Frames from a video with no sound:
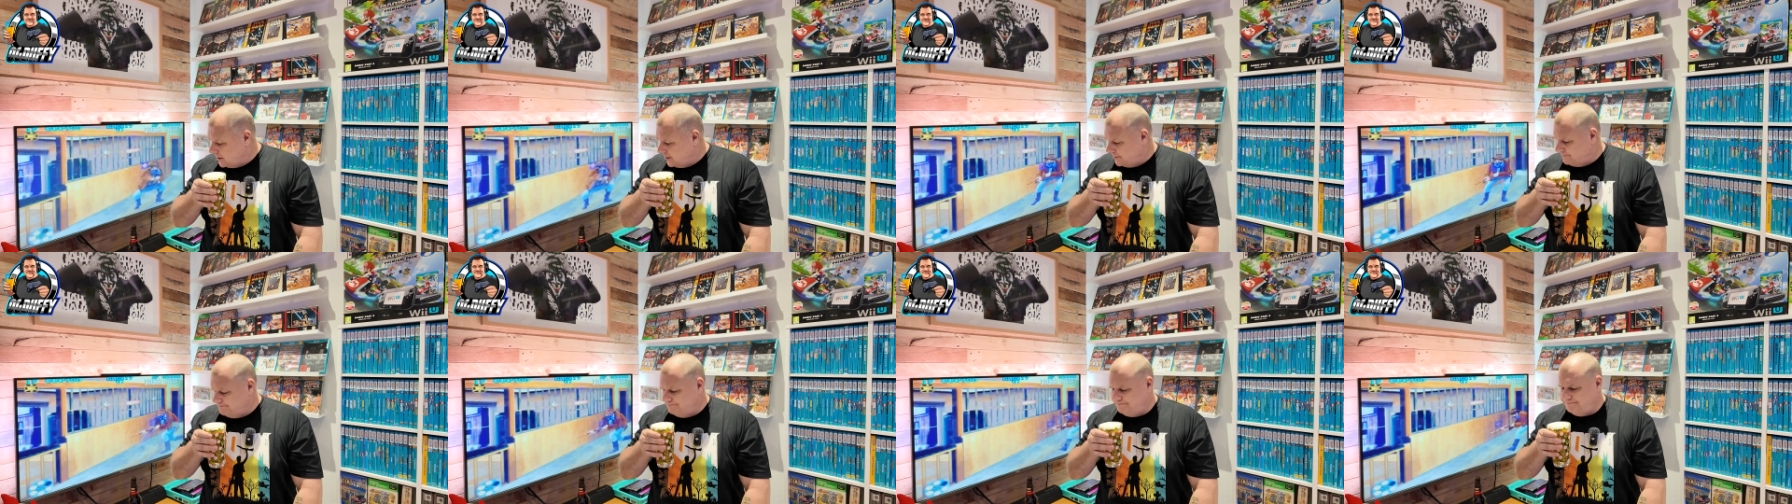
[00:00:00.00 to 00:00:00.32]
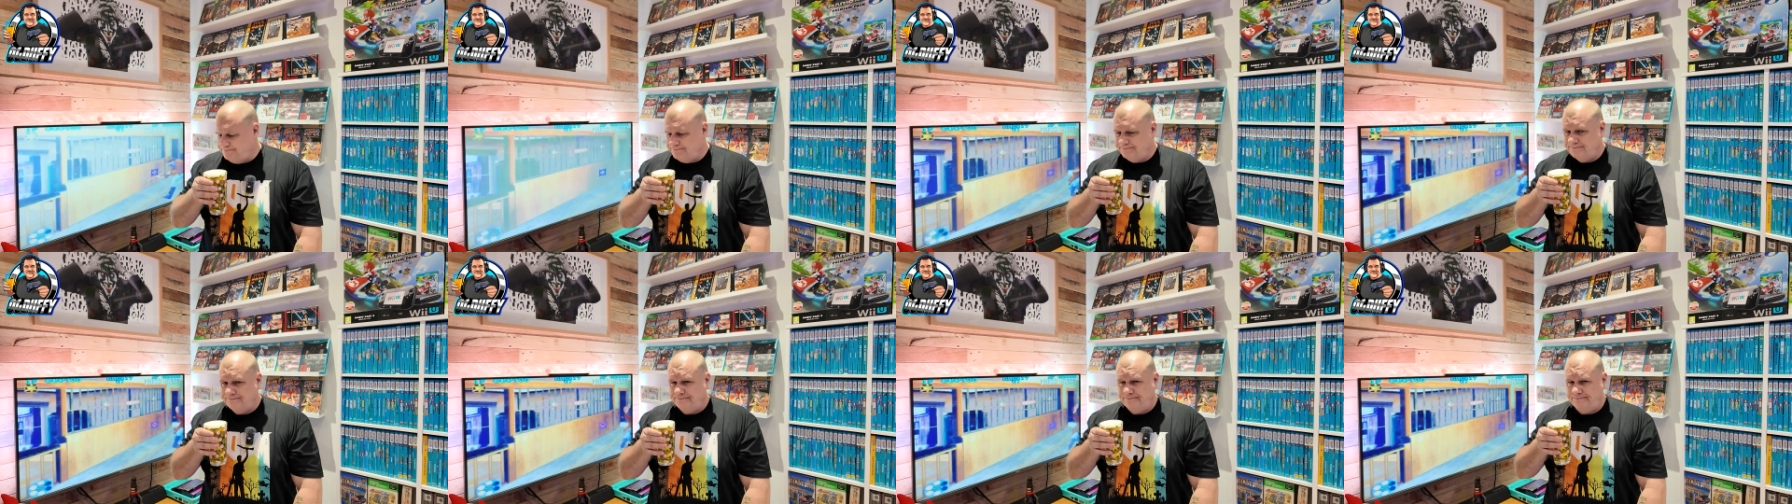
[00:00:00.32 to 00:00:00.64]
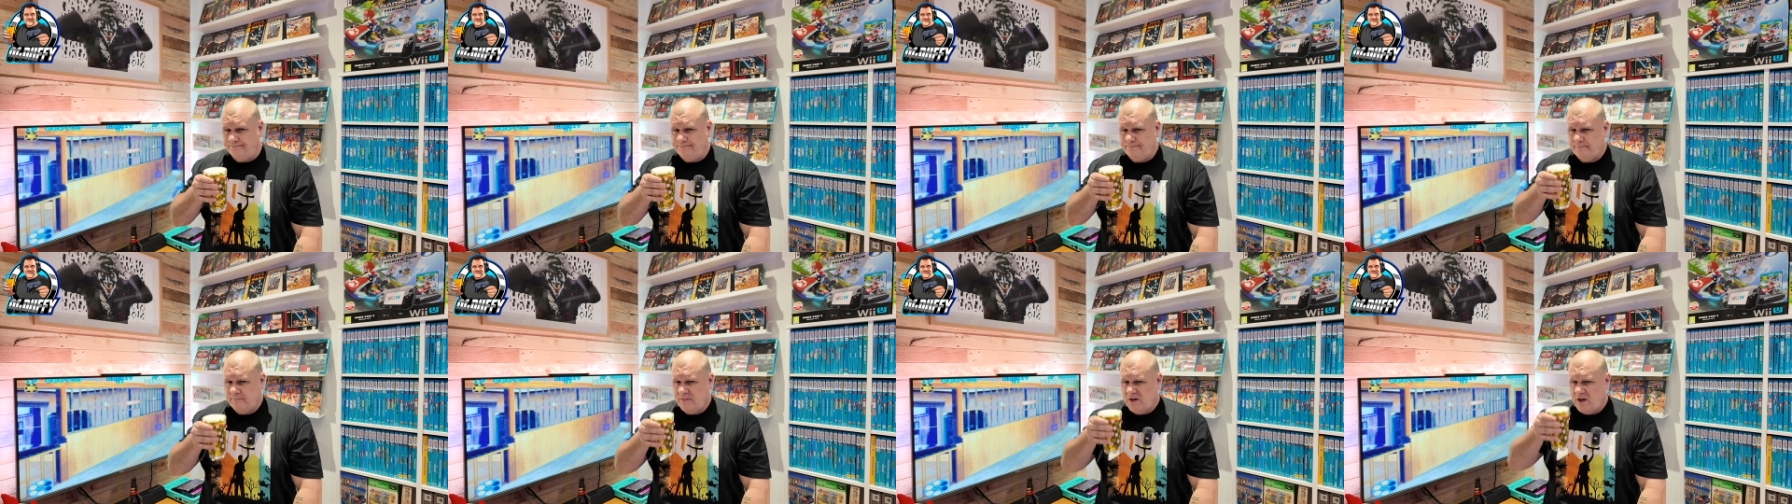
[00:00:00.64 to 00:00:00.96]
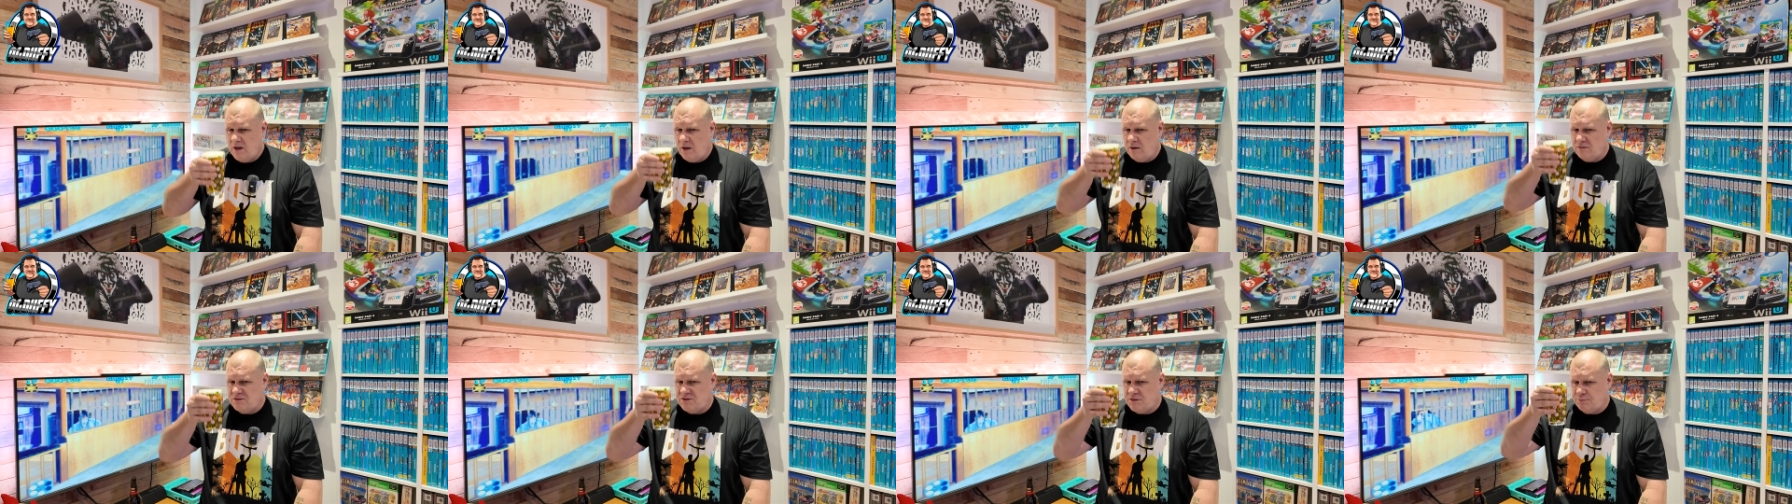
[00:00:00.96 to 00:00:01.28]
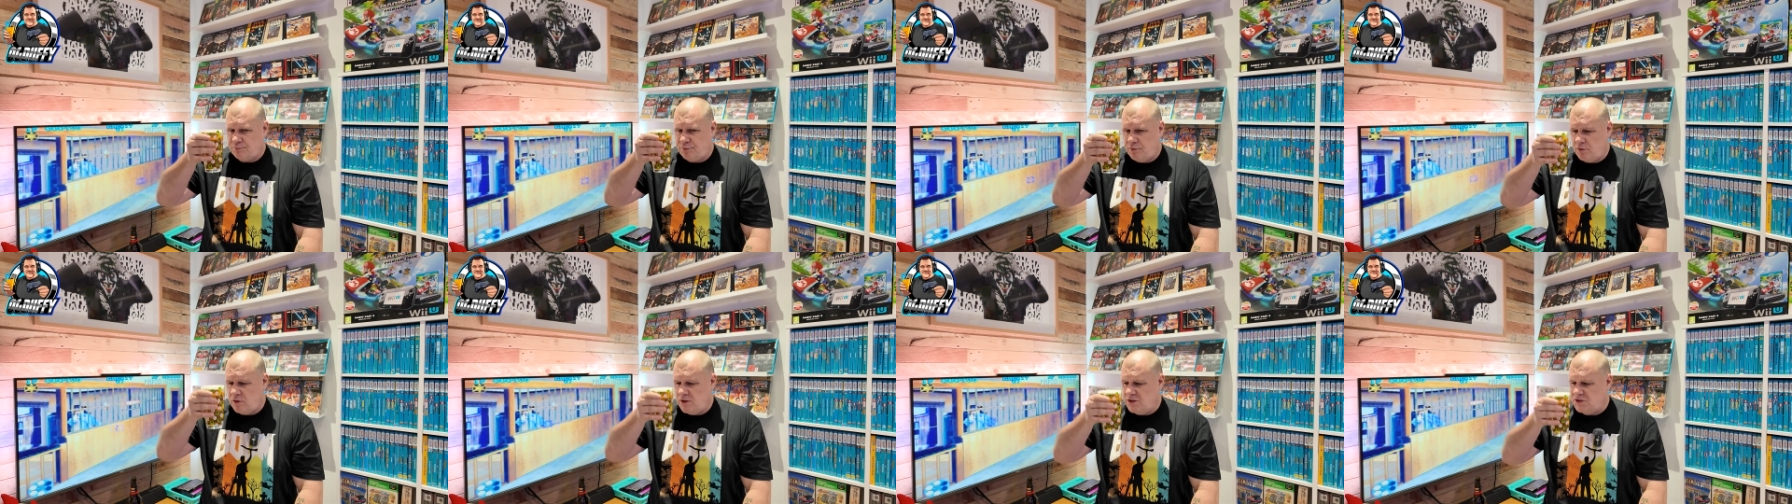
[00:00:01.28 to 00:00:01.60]
I'll
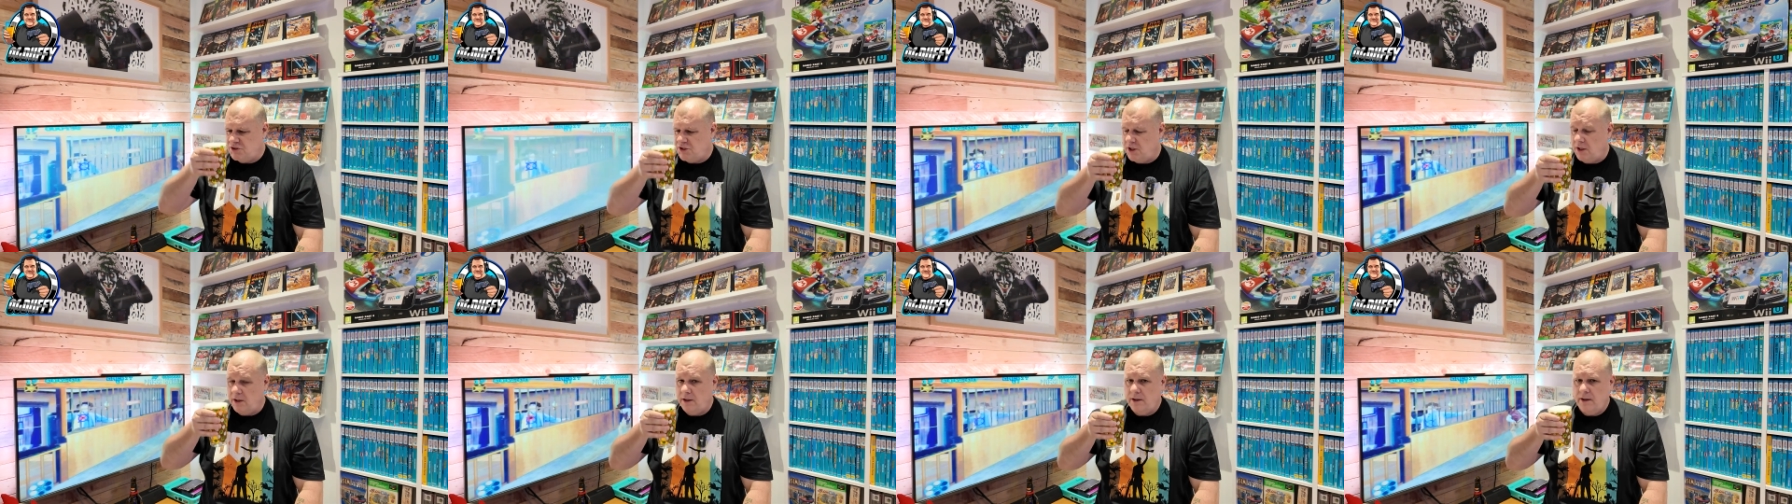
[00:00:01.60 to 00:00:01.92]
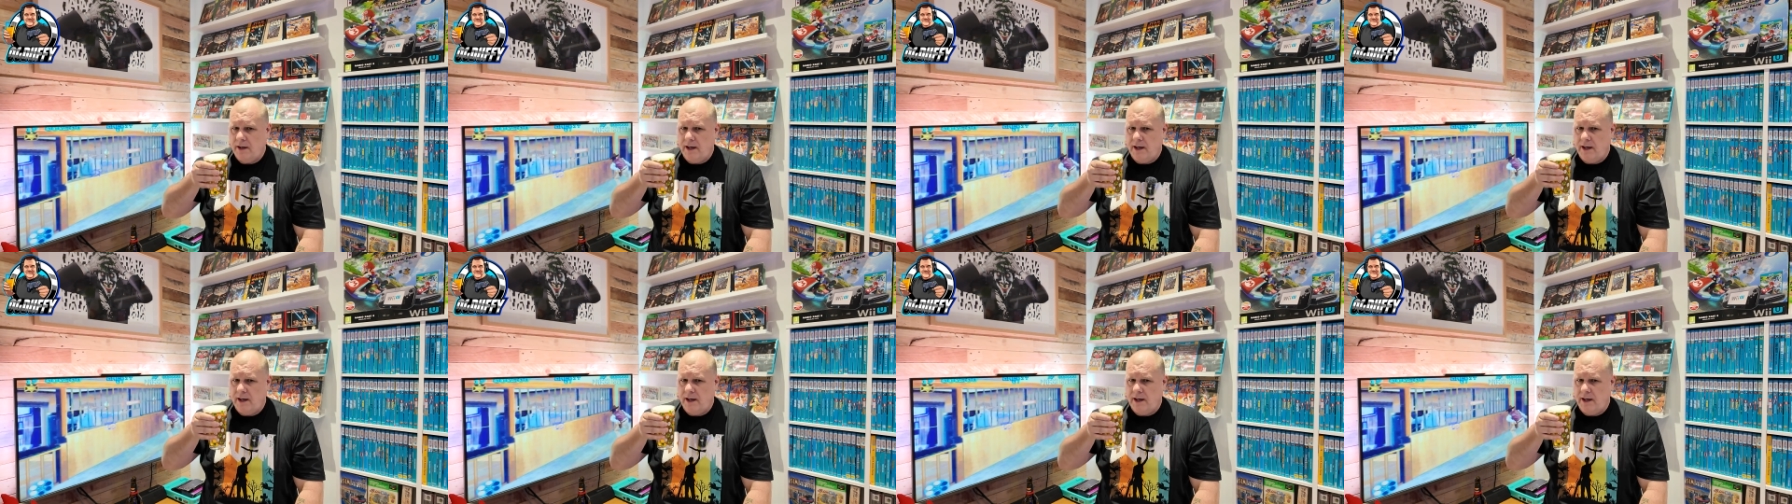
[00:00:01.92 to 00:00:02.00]
surprise you.